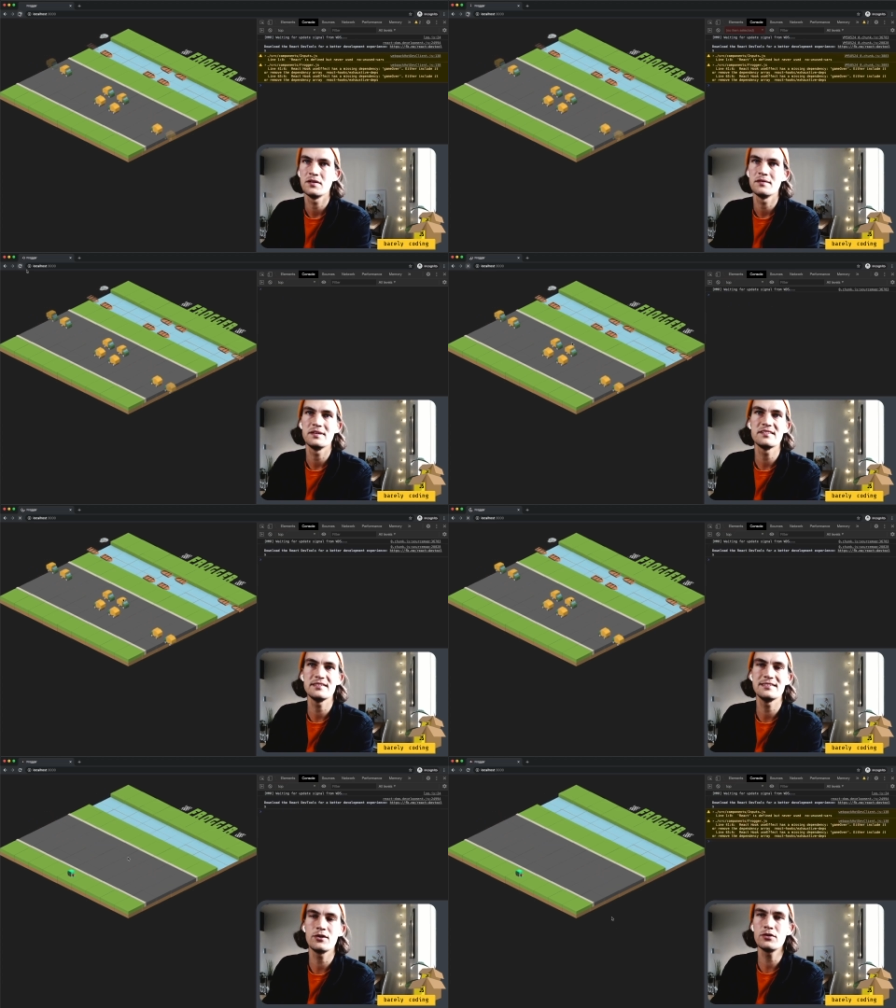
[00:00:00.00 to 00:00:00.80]

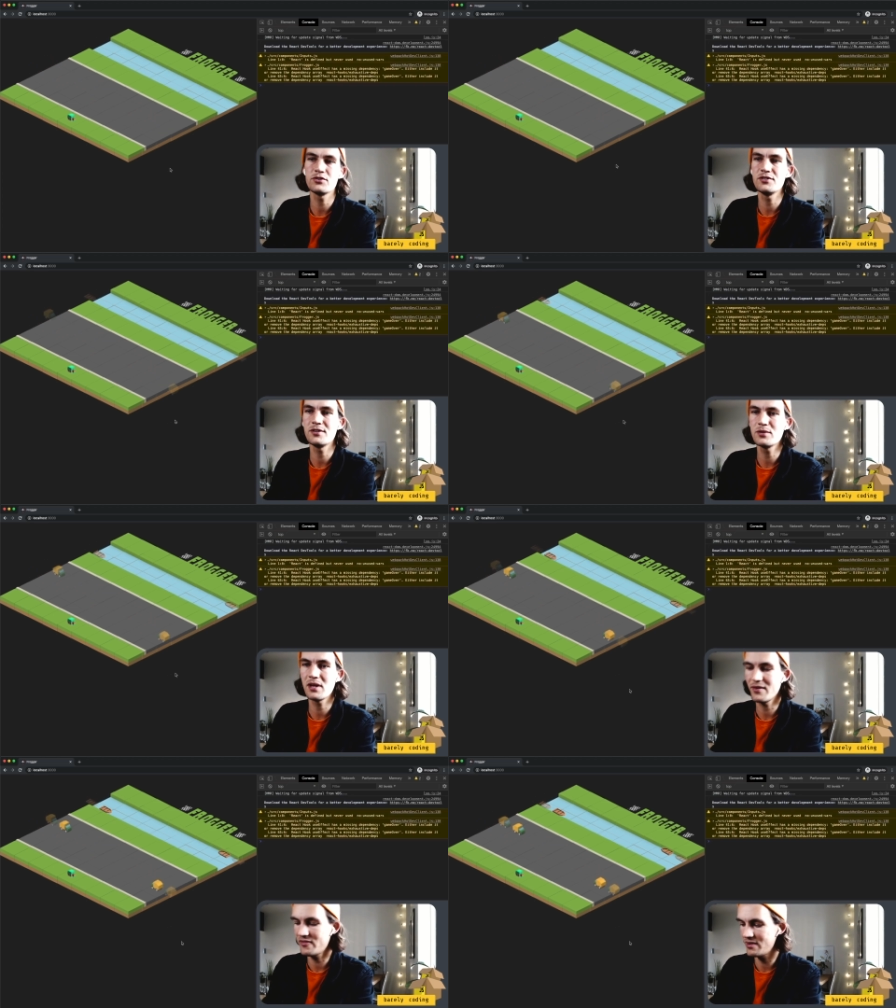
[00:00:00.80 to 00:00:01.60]
It's hard to know now
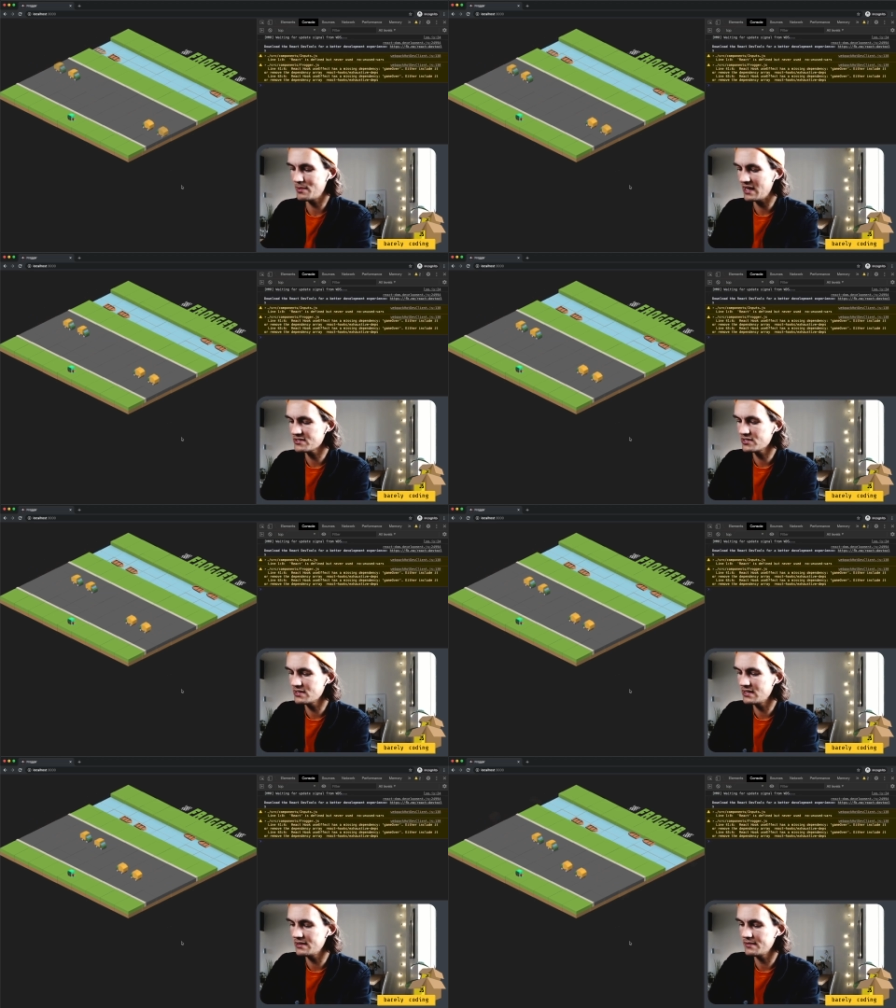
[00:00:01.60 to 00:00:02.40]
if I'm
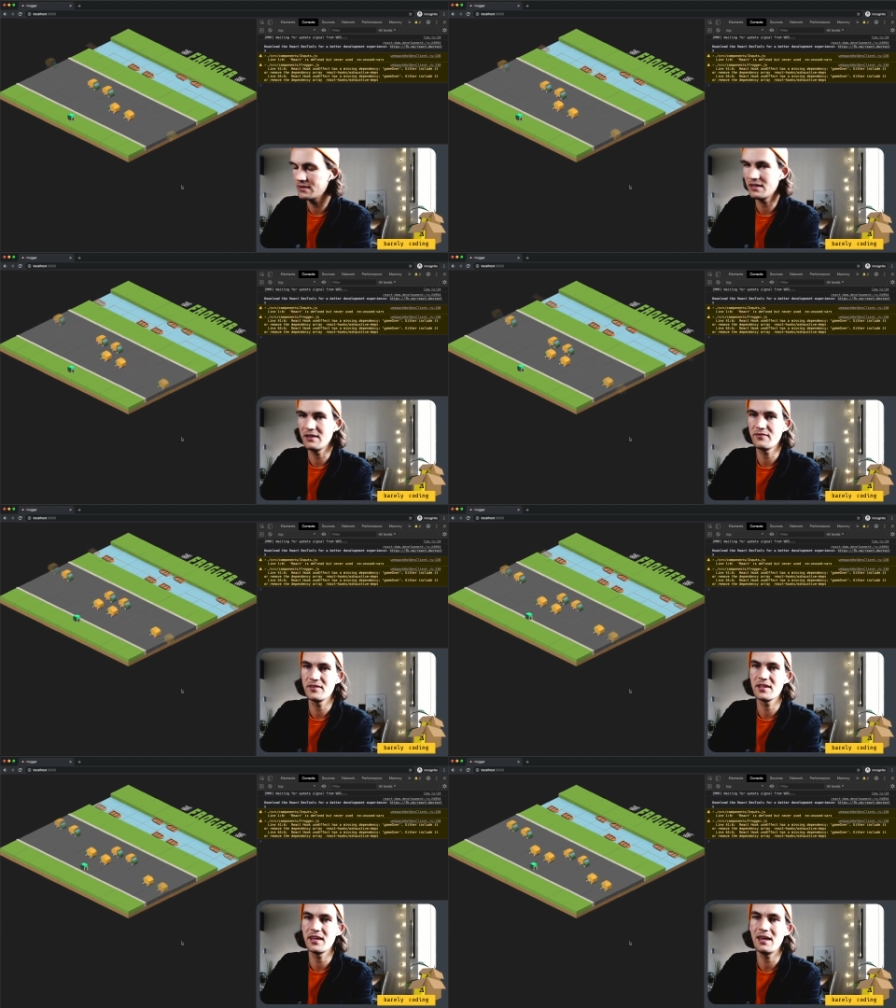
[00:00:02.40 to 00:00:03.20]
actually, if the
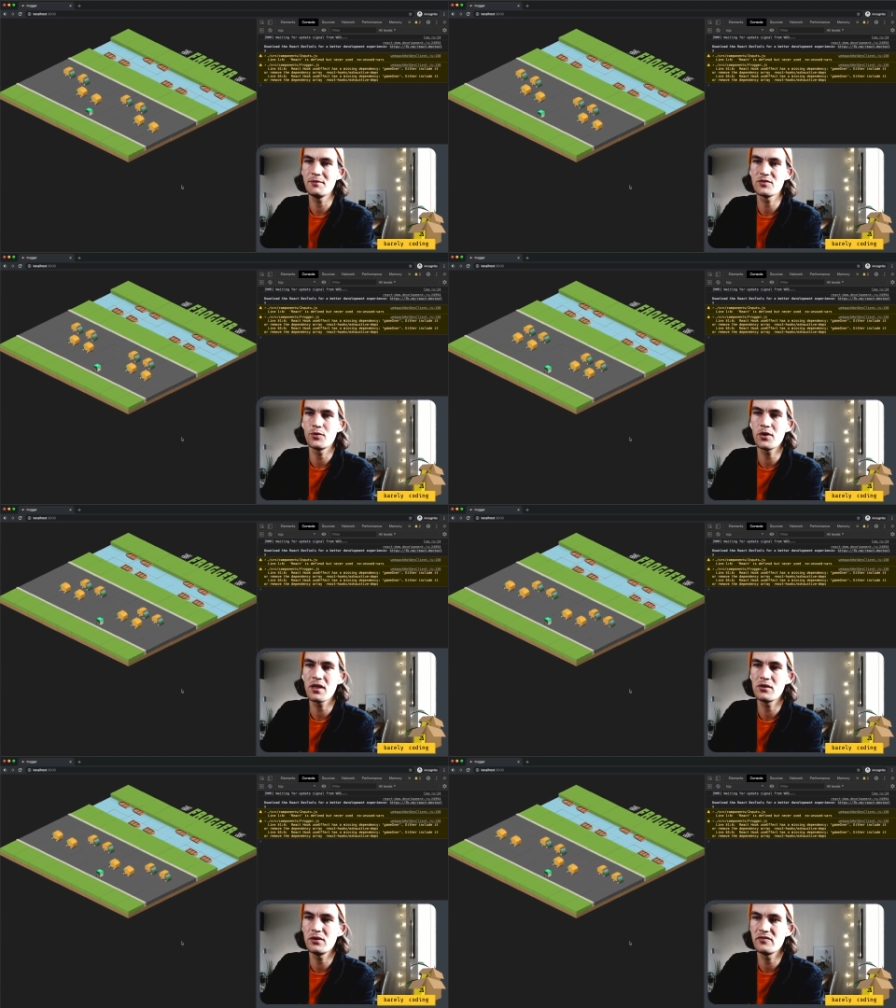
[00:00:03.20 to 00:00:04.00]
game is working
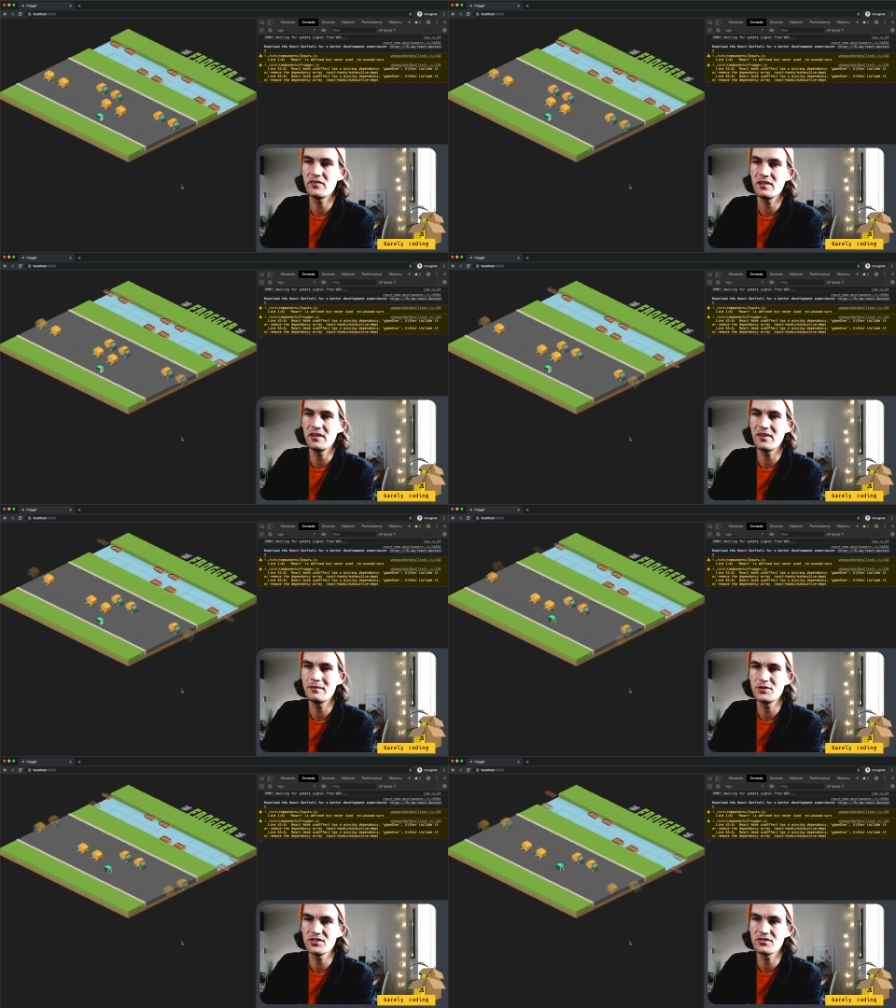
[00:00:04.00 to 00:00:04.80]
or if I'm
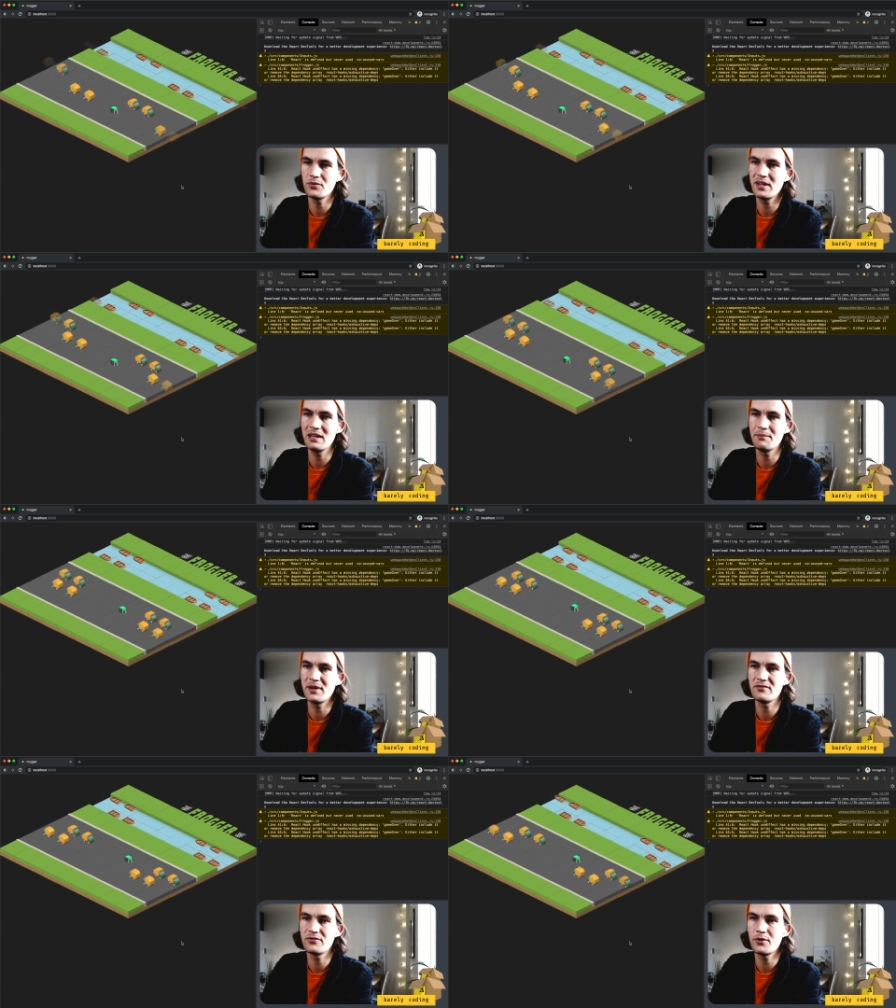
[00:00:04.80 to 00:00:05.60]
just a really
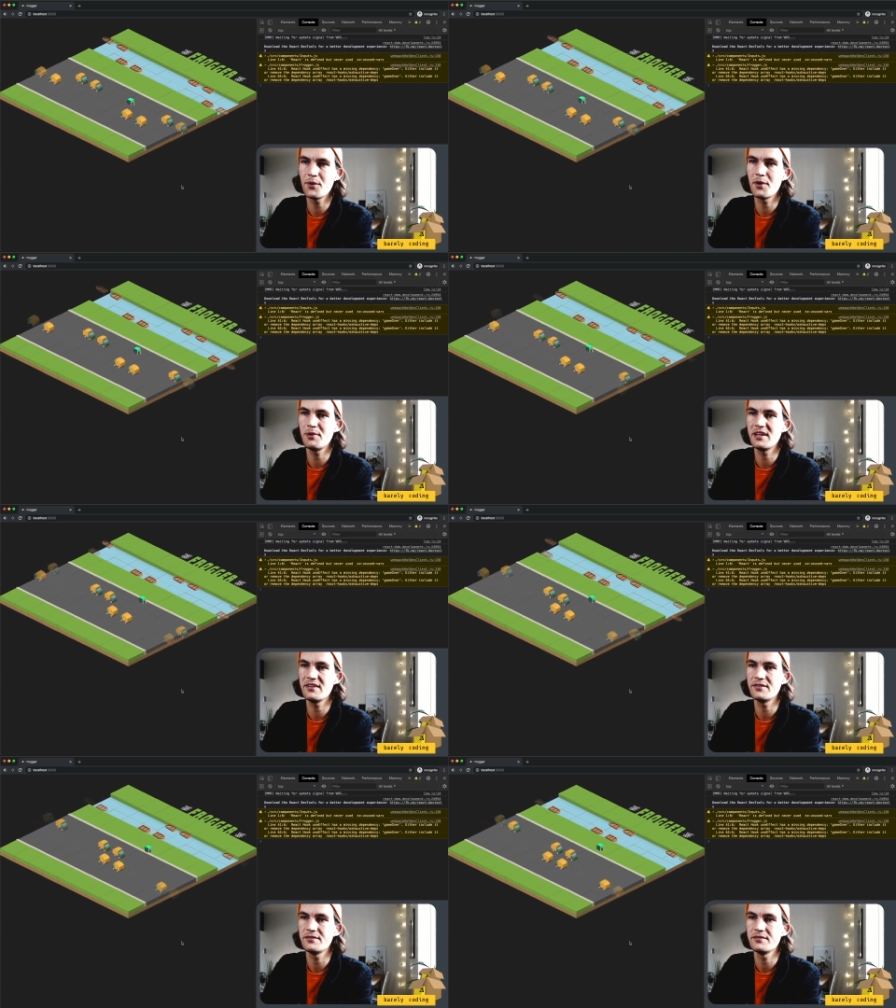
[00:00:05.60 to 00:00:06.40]
bad Frogger player.